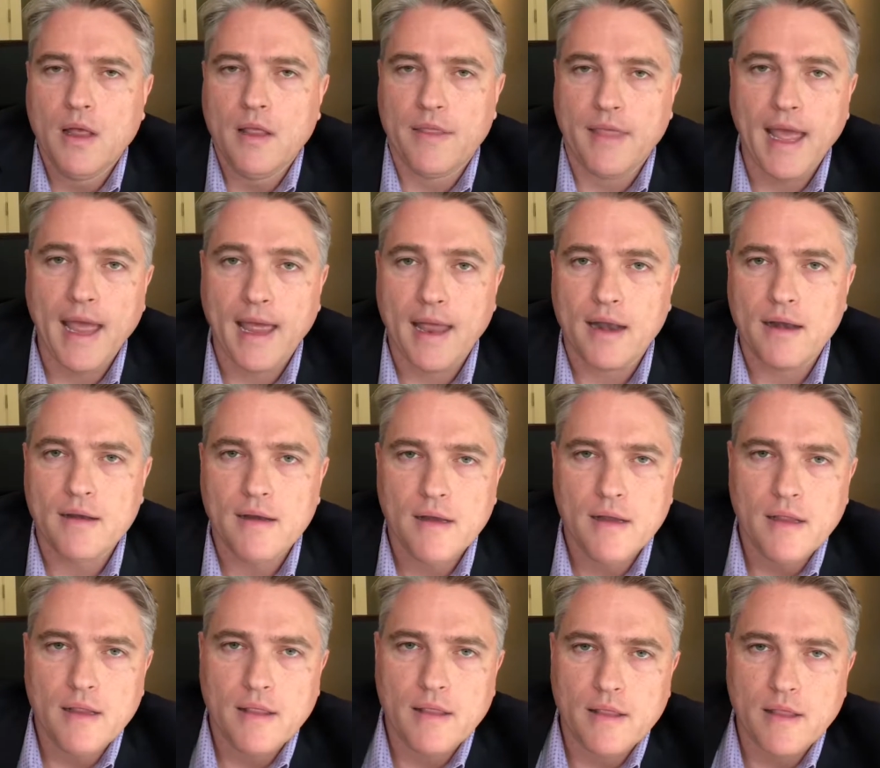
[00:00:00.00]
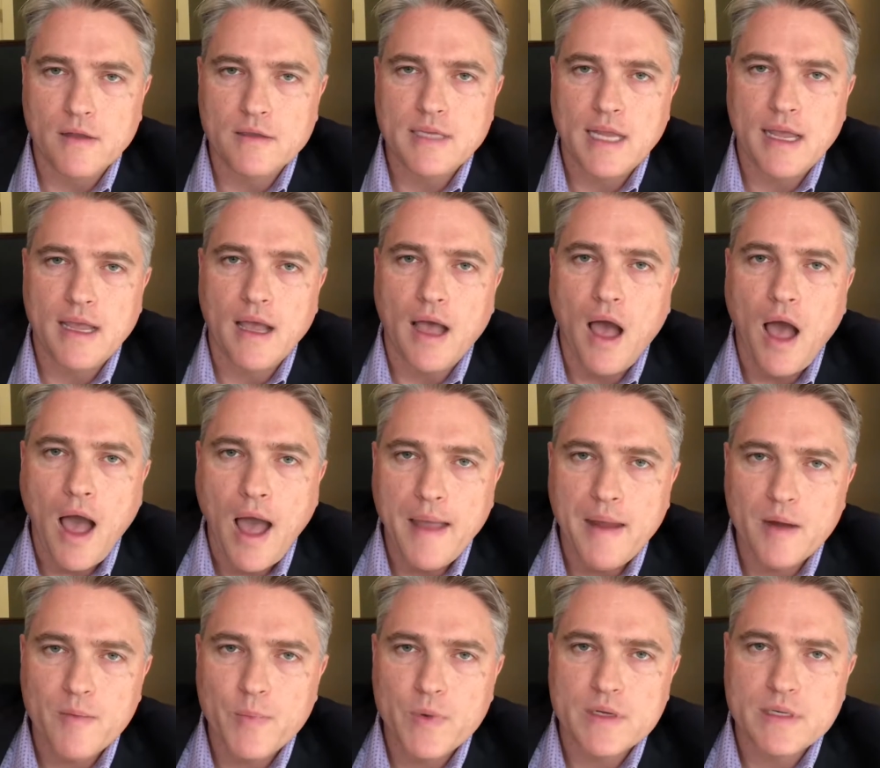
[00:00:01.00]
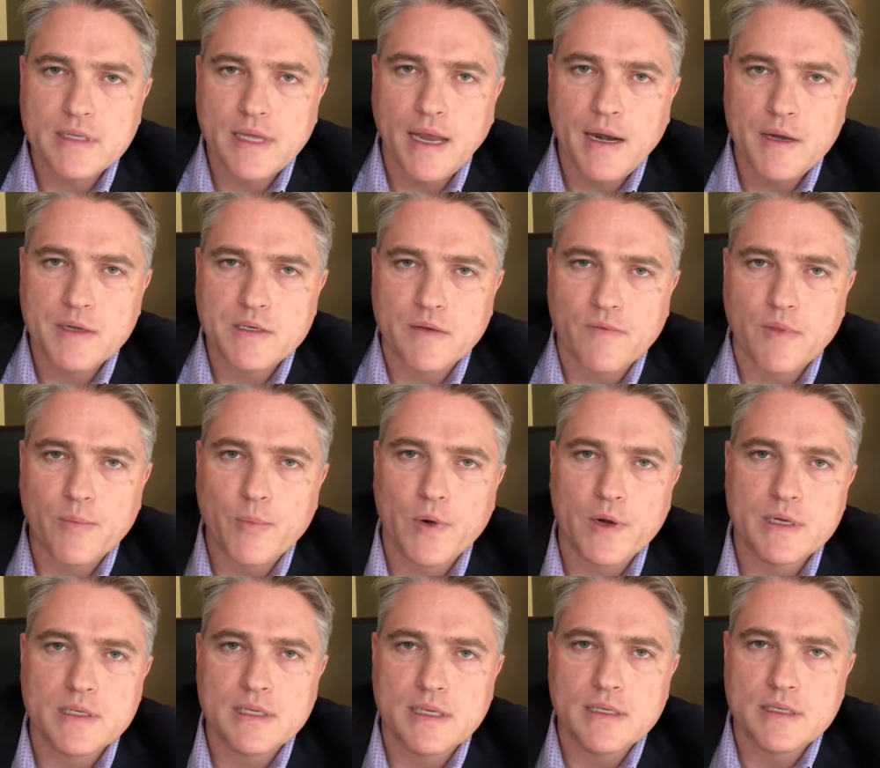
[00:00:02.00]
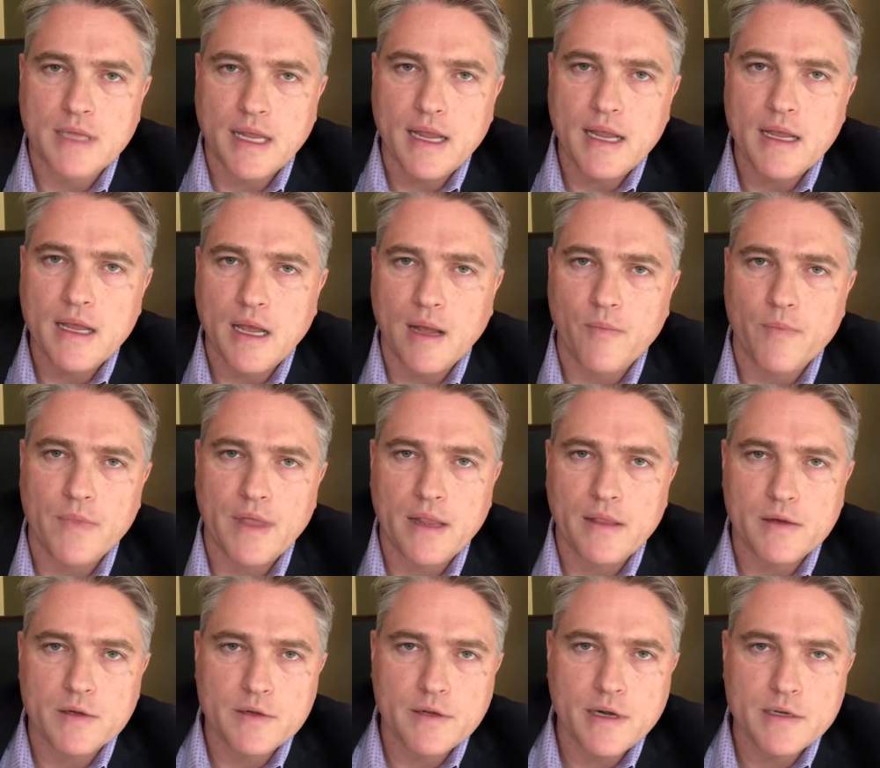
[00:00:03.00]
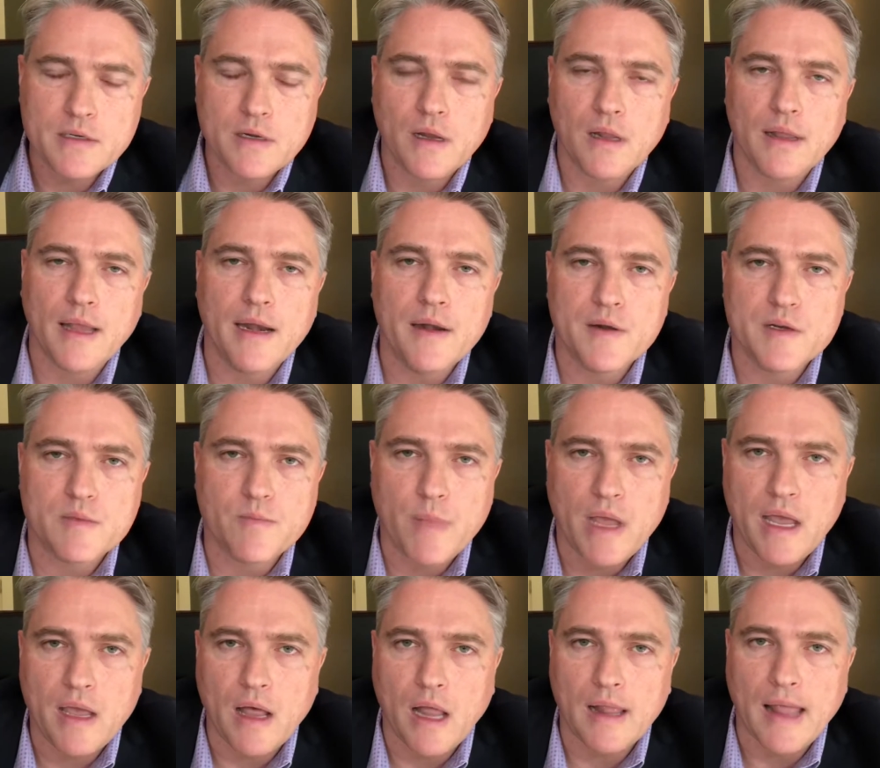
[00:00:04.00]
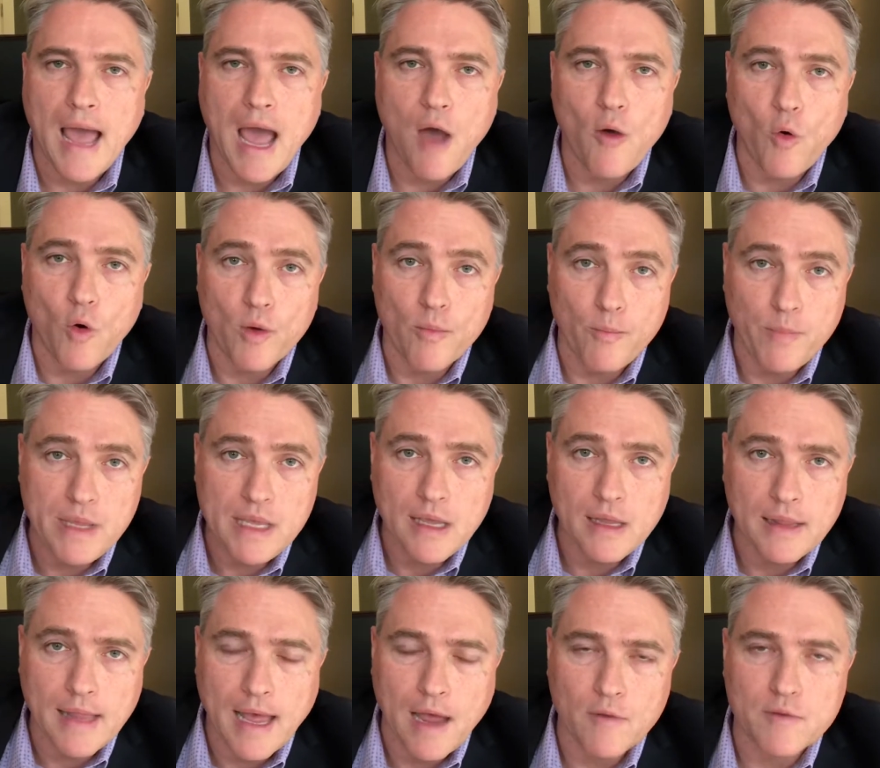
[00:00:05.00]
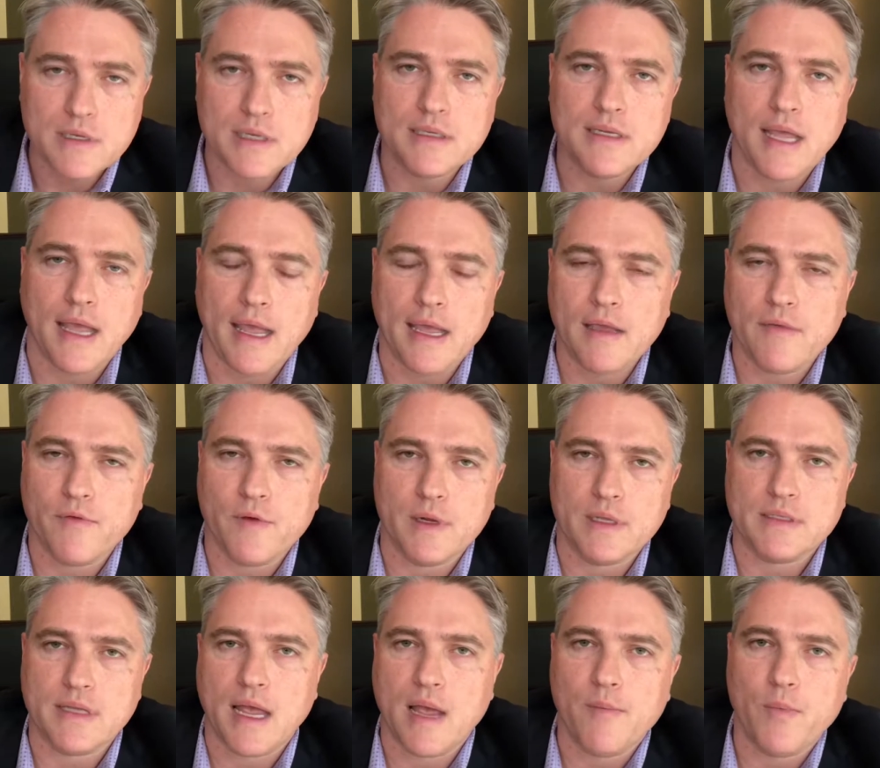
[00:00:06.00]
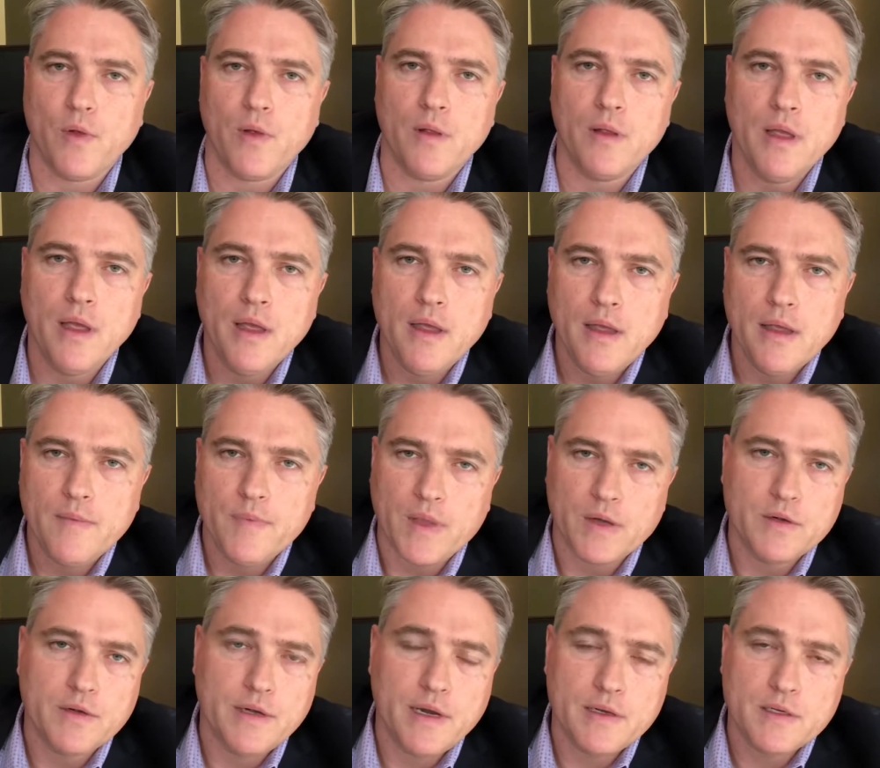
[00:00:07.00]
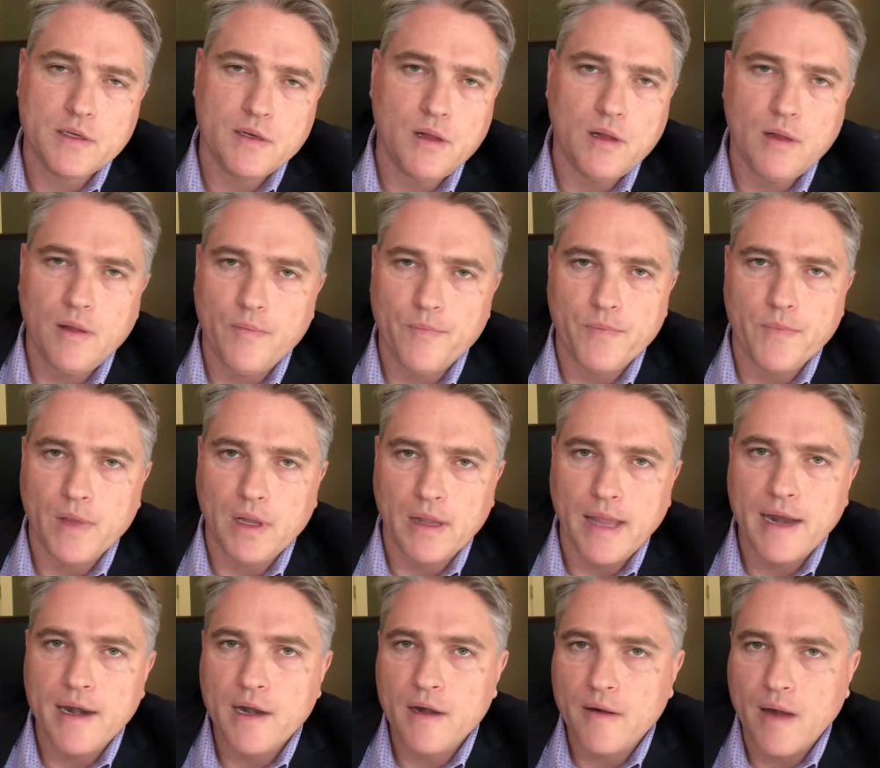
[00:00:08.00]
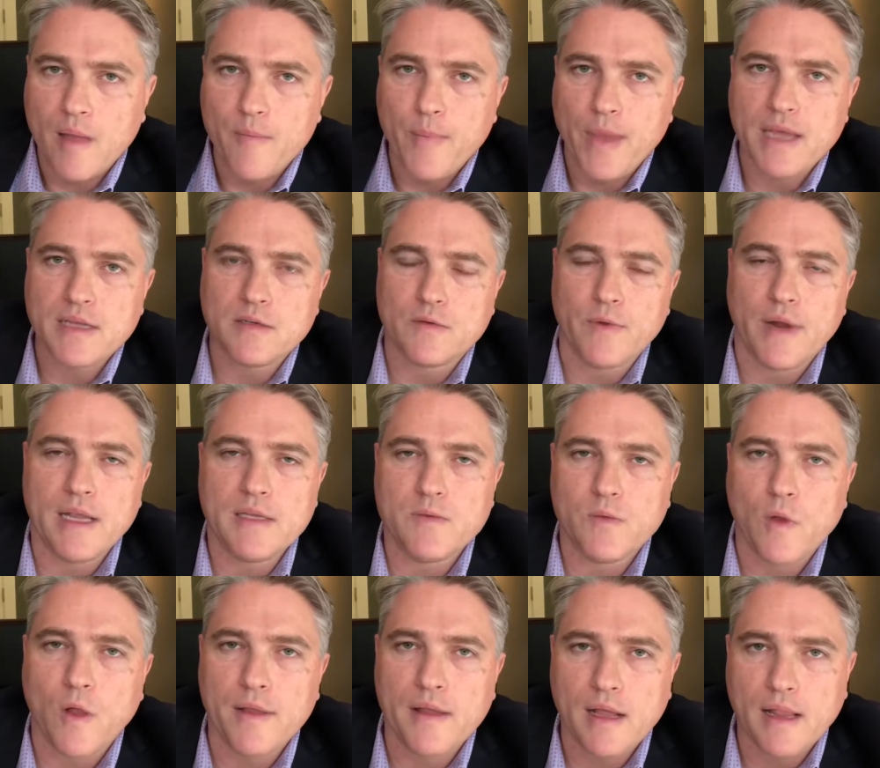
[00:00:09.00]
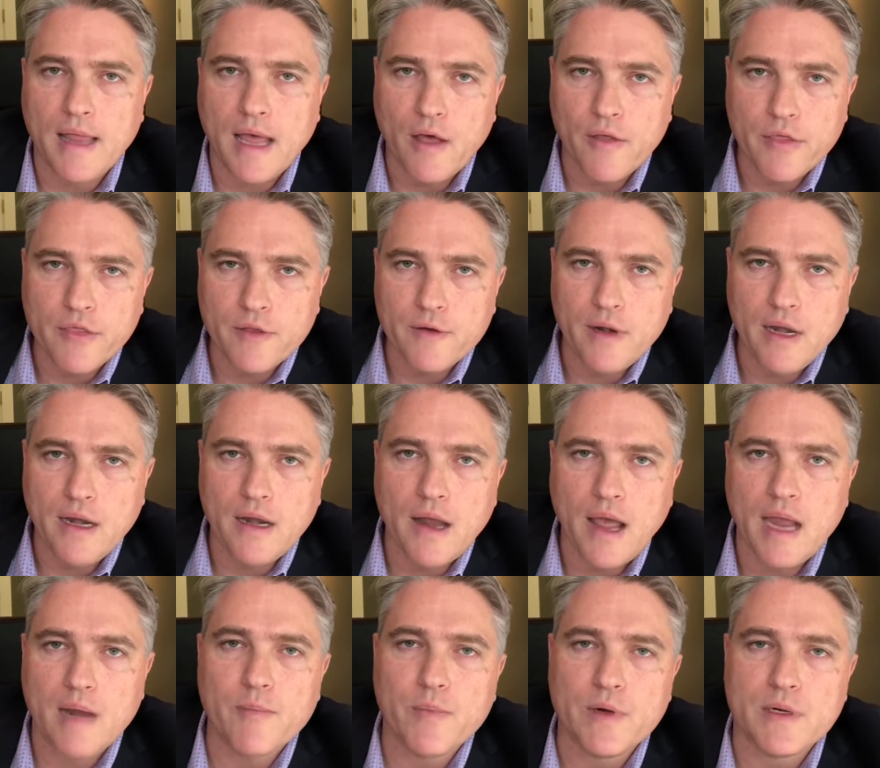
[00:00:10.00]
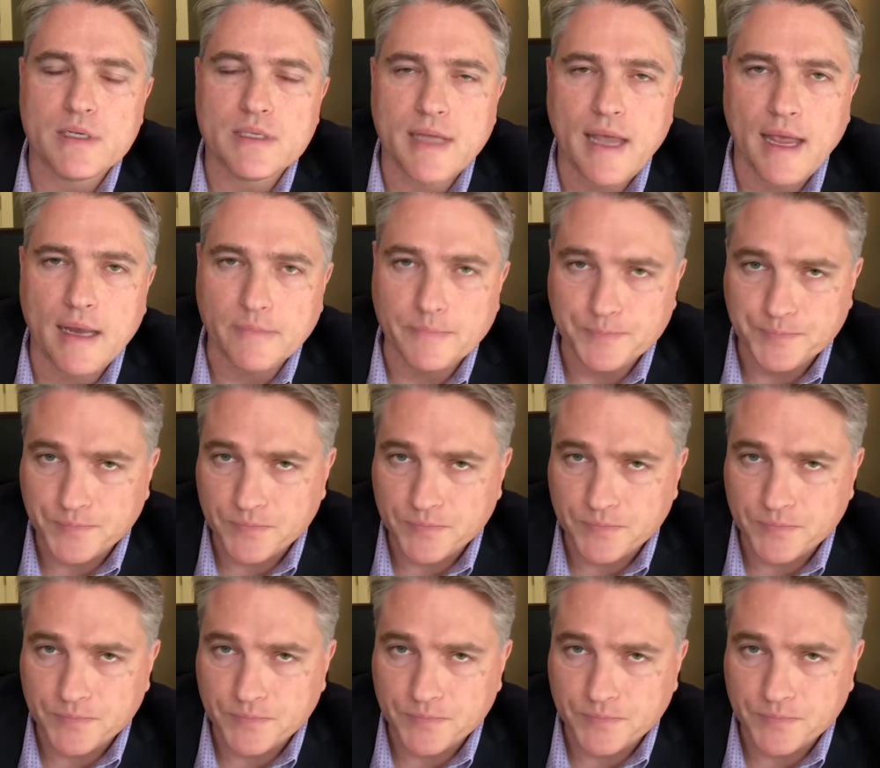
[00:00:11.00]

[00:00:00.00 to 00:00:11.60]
Then they'll take a higher percentage of the person's income than the traditional lenders may allow or be allowed to take. For example, a traditional lender at best rates will only allow 39%